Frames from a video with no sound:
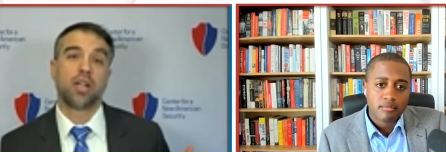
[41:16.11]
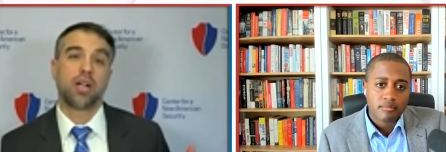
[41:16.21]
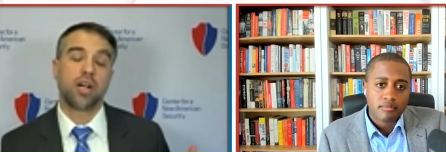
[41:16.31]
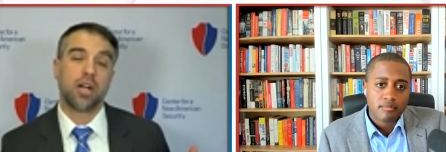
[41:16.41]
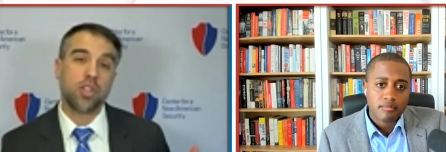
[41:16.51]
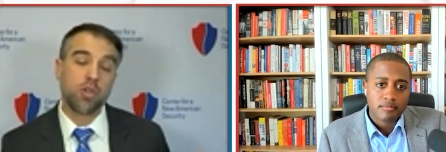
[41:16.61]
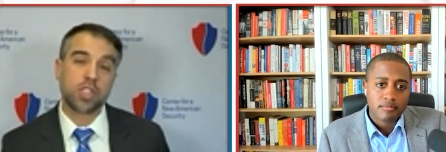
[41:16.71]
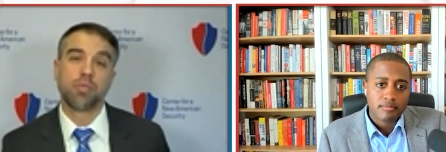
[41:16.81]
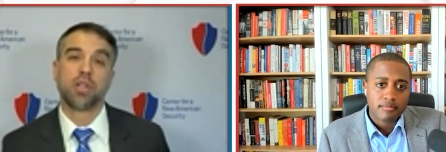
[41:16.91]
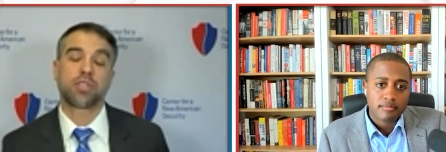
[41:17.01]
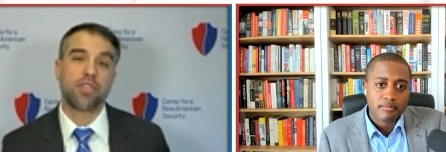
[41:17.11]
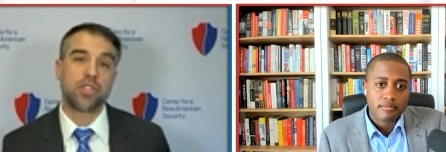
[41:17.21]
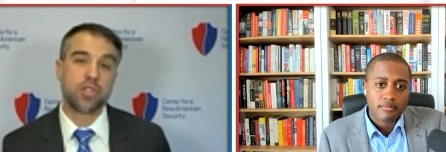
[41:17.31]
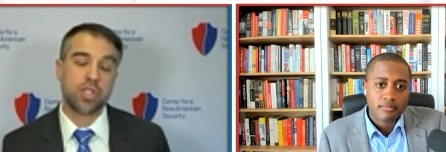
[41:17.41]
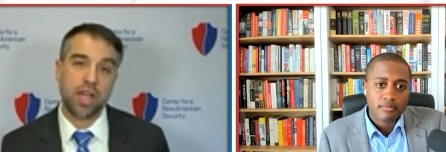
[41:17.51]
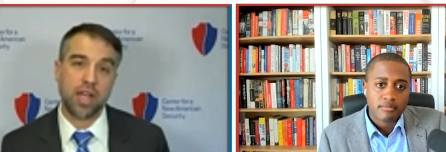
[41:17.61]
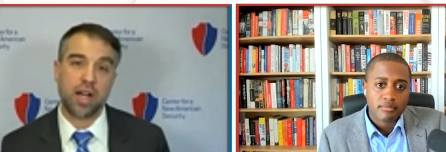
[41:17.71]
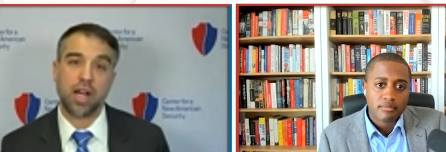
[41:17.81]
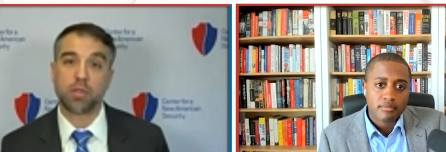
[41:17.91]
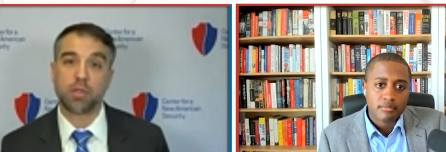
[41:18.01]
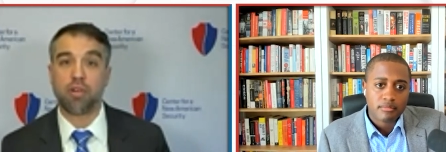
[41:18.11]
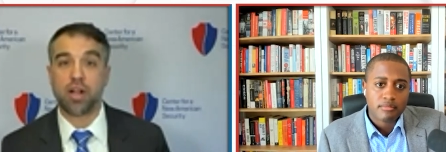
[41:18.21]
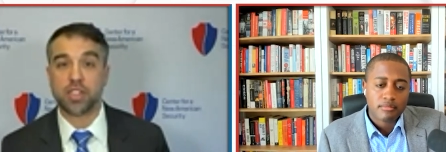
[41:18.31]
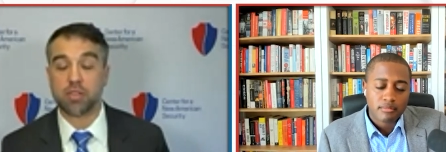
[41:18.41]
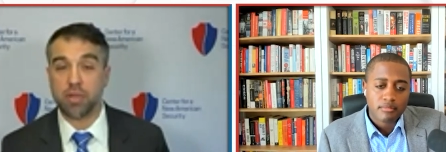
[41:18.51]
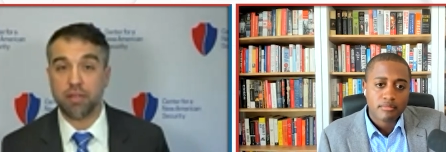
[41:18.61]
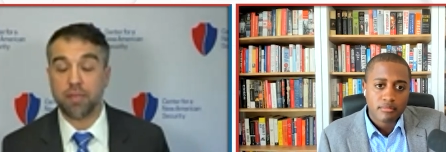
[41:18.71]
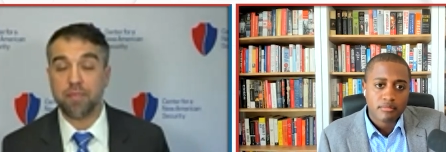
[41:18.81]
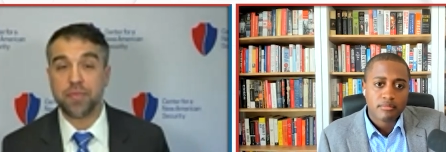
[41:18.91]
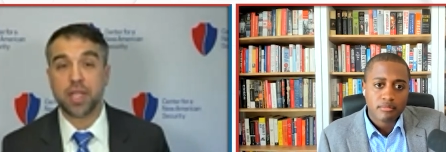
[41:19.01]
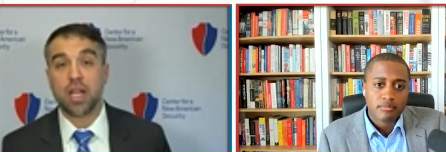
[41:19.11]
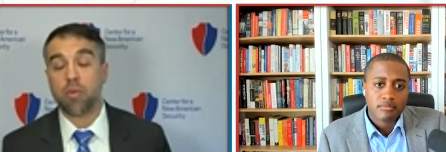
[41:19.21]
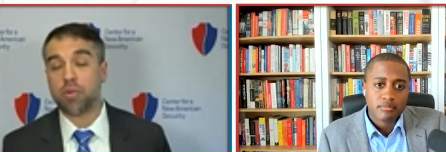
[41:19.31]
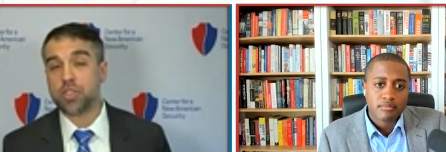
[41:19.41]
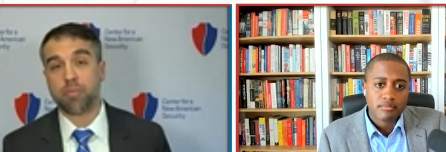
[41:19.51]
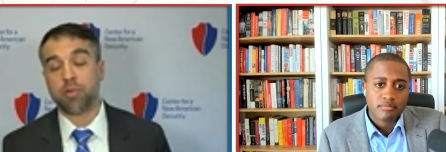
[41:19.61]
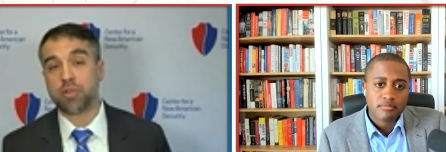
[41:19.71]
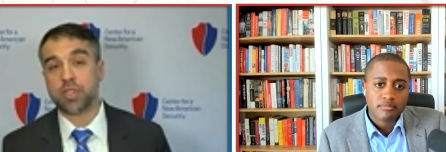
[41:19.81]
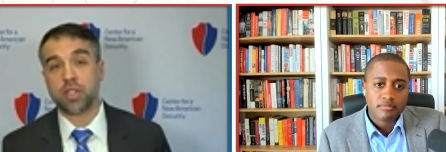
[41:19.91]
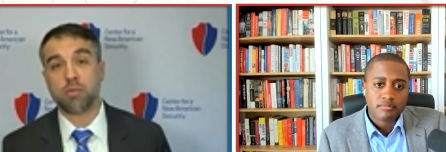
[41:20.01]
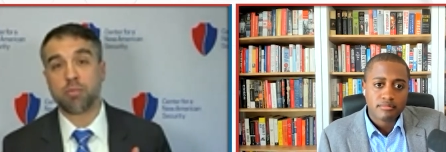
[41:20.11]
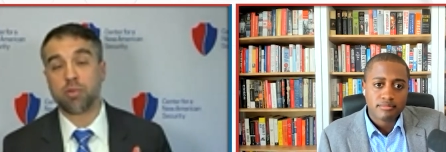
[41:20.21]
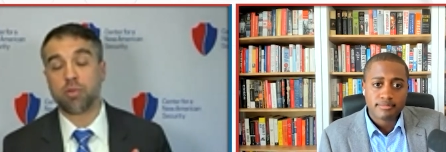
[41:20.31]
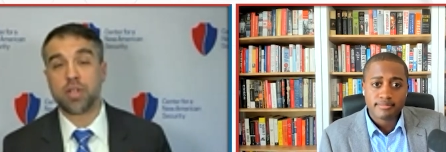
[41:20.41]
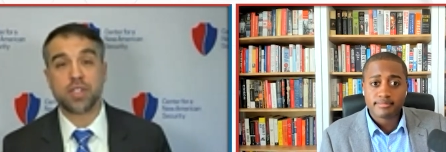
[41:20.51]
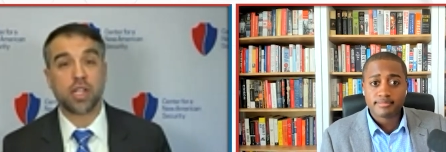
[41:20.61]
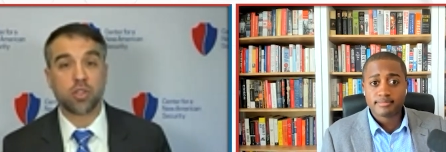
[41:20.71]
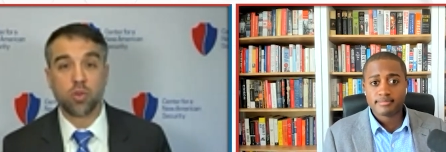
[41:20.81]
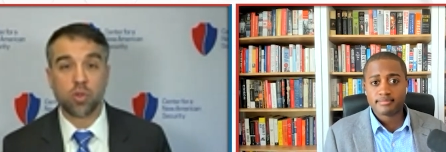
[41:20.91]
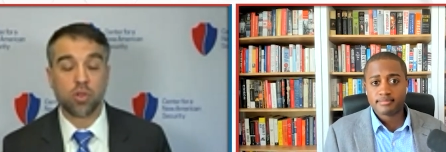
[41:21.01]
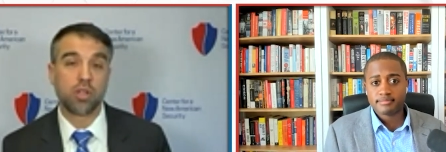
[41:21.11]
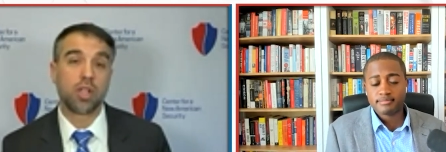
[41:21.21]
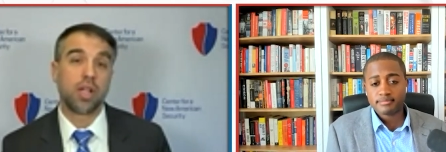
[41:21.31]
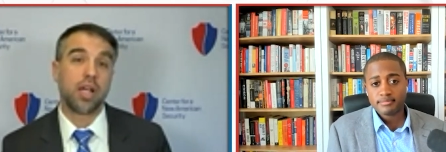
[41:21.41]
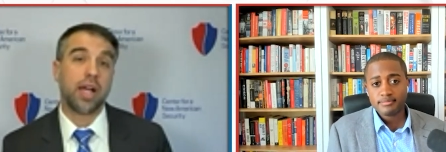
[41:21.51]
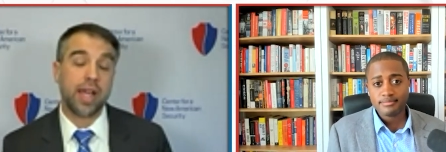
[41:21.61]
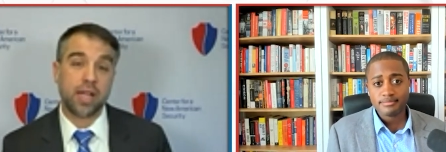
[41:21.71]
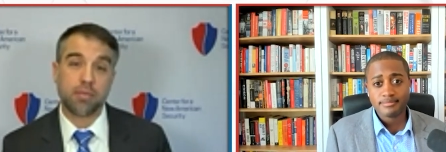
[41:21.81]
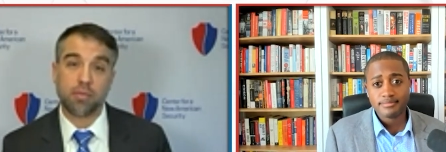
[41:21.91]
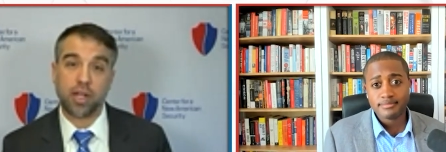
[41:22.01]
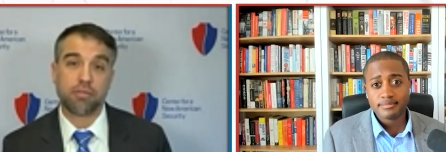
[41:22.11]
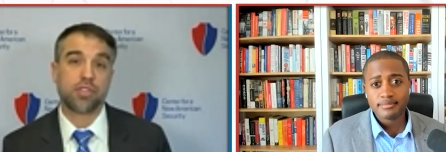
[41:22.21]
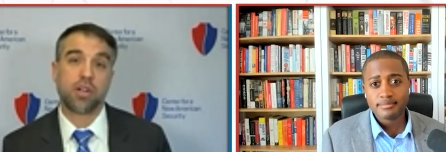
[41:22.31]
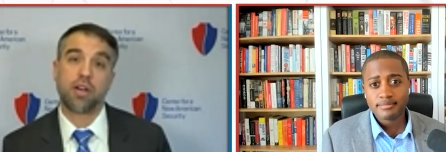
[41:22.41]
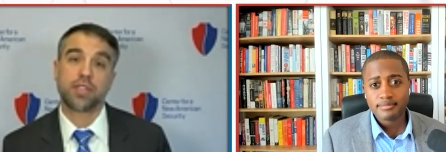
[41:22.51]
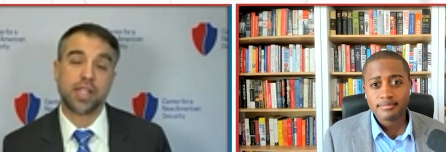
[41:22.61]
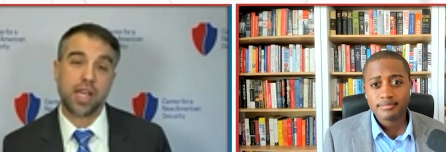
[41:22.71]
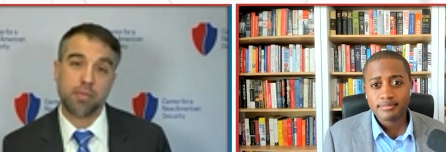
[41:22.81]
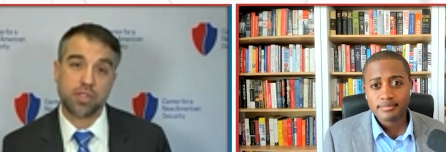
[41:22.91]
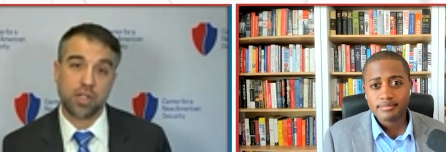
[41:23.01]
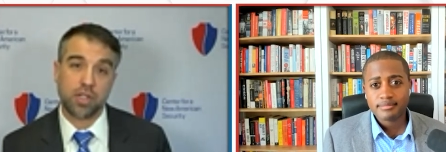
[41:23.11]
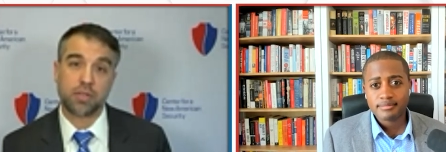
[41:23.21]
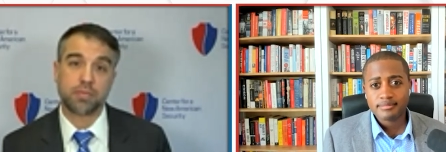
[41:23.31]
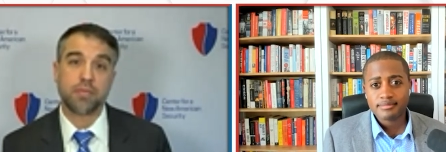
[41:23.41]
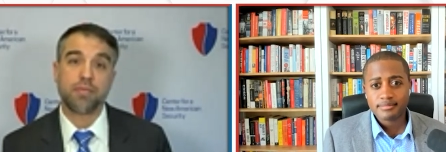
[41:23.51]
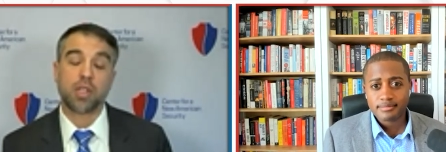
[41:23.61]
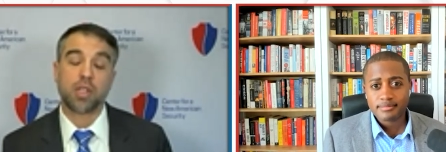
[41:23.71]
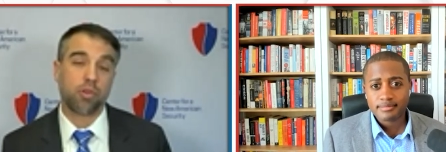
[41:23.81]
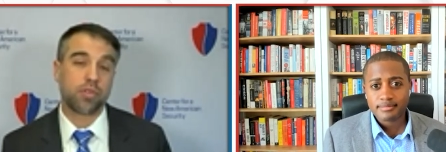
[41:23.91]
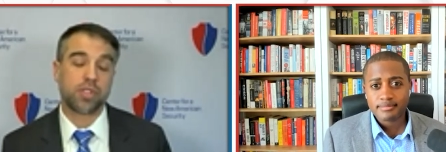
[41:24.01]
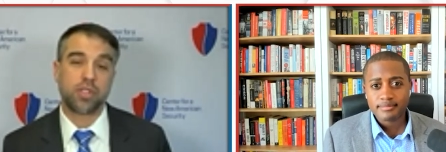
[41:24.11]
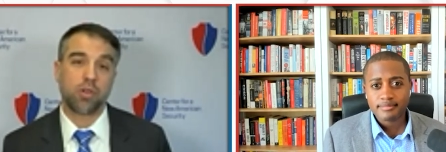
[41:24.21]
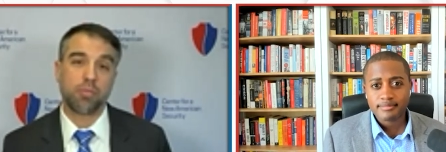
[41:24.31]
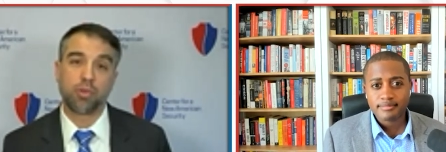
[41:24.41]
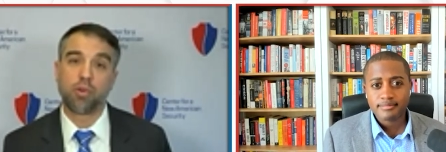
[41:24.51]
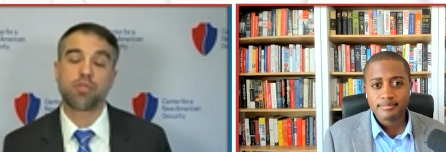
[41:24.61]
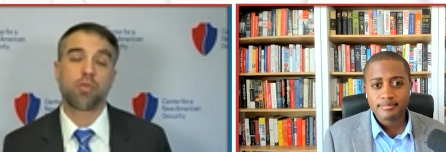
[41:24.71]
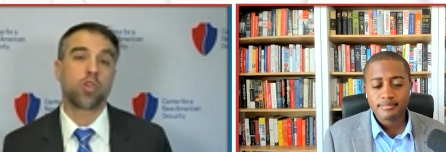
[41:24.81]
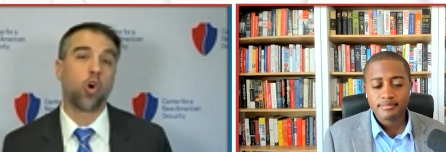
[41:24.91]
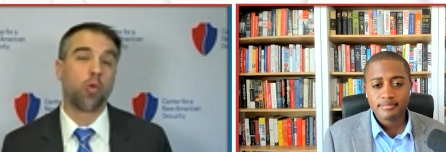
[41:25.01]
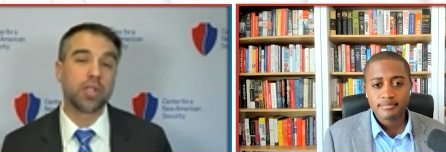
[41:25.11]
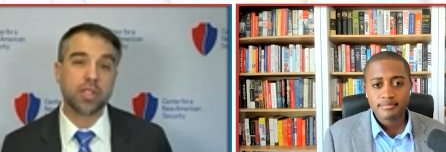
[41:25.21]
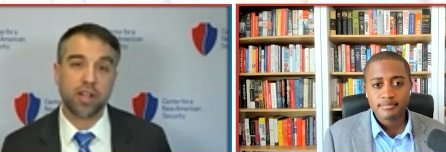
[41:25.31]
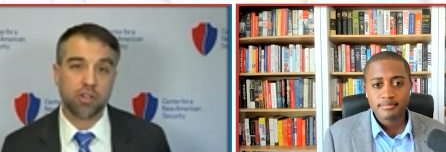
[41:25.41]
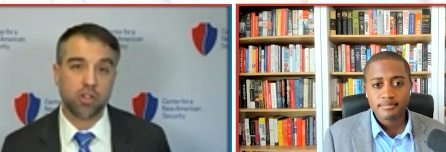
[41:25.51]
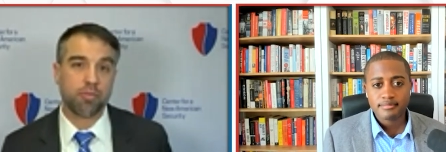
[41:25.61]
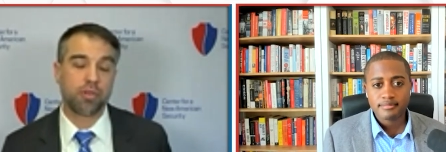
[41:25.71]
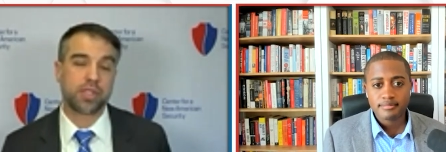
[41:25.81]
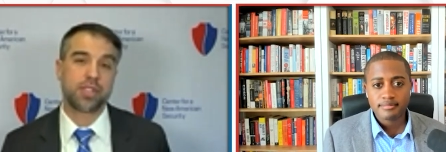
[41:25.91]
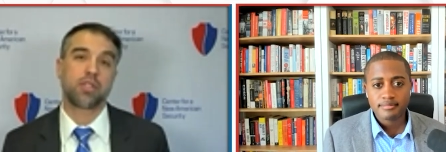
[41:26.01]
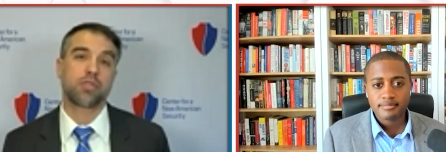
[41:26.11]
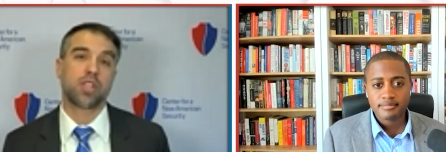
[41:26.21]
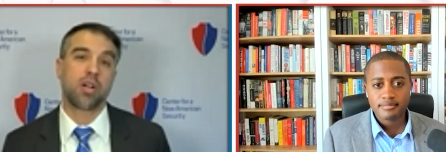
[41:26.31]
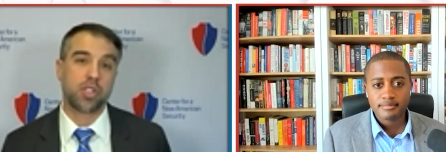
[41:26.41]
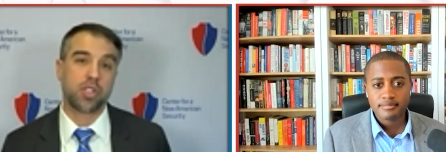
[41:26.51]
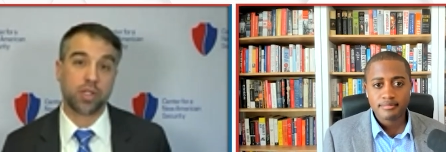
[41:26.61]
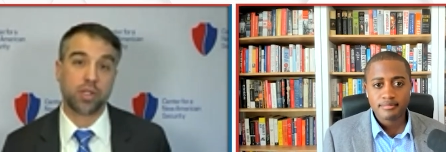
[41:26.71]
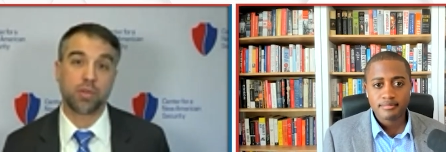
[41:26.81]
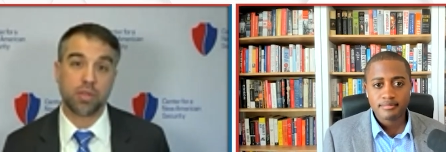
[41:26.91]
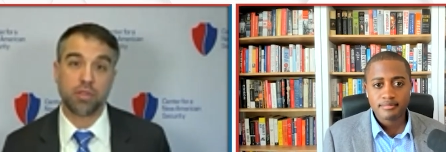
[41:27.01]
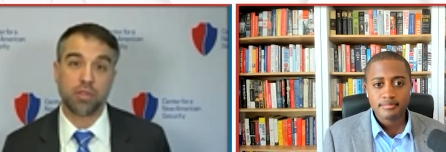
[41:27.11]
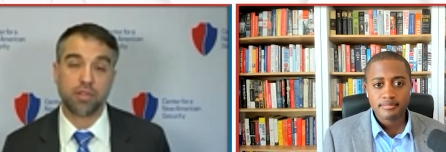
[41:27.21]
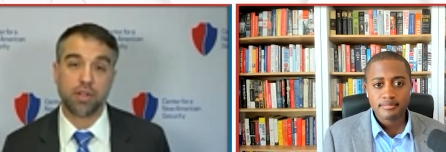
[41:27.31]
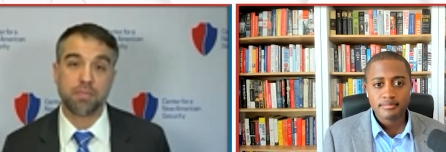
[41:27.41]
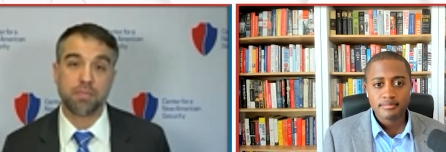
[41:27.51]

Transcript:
Speaker 1: uh, the U.S. military's use of AI with Project Maven, and we saw protests from employees at Google and Microsoft and Amazon you know, employees wrote open letters protesting those companies working with the military.